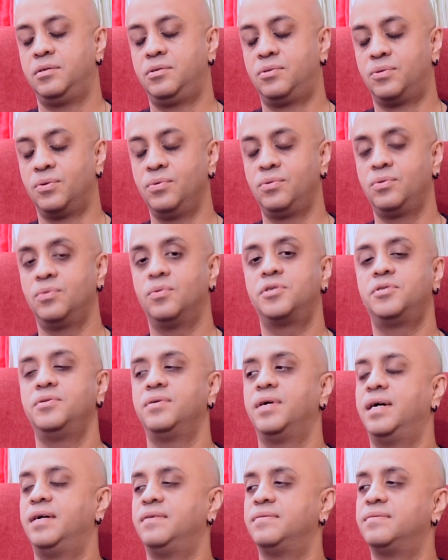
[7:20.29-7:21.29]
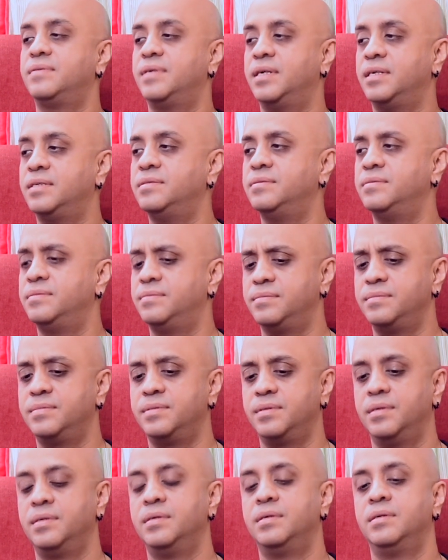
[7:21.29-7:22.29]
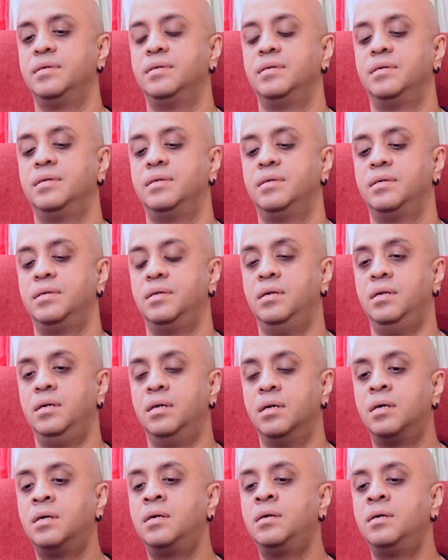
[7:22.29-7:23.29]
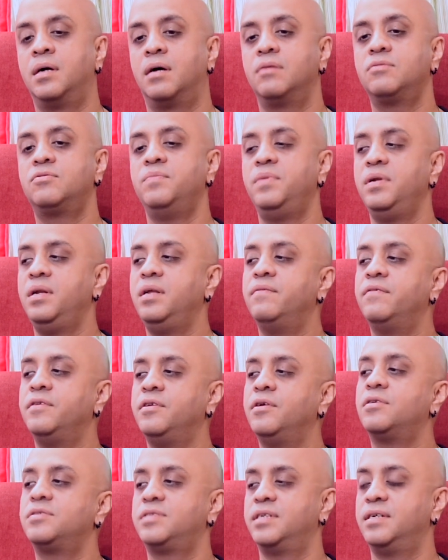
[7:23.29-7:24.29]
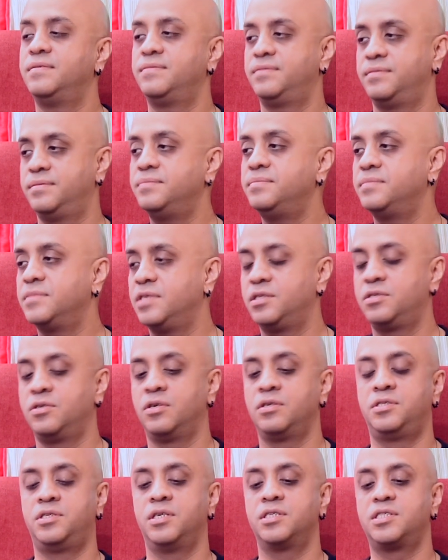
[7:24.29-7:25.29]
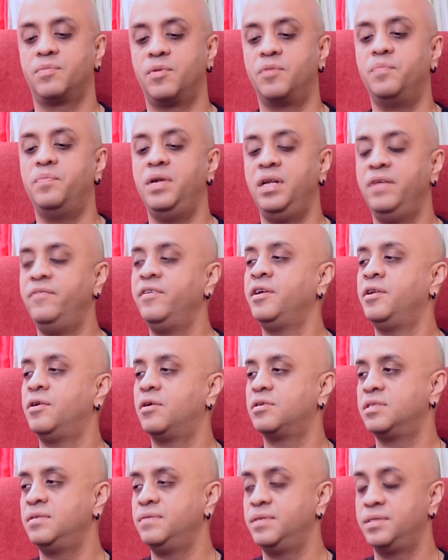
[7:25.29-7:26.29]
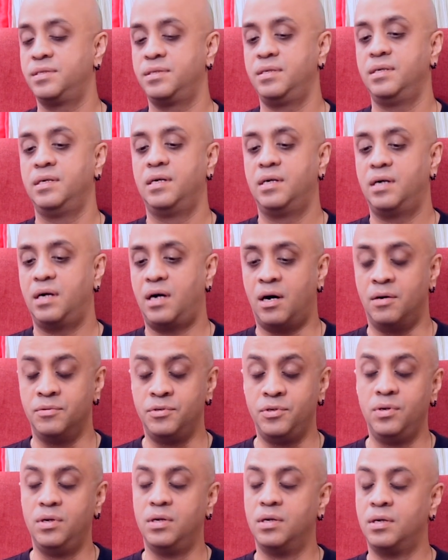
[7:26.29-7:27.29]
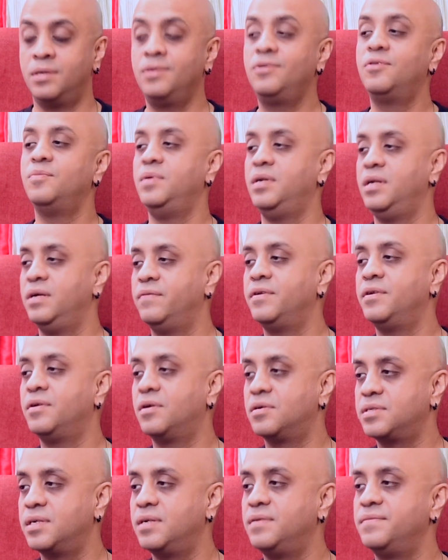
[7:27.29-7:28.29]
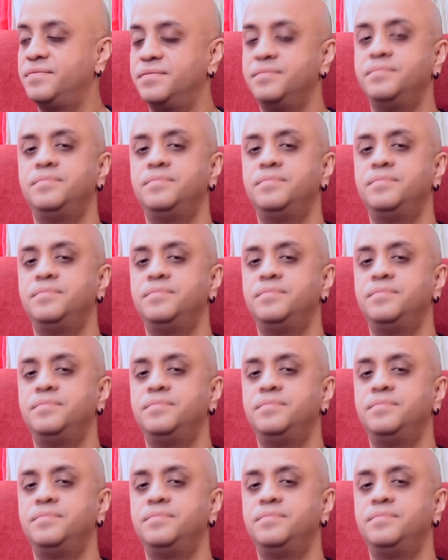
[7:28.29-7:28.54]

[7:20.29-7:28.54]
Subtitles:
true to what you have and learn how to believe in yourself. It's not just about believing in yourself, it's how do you learn to believe in yourself.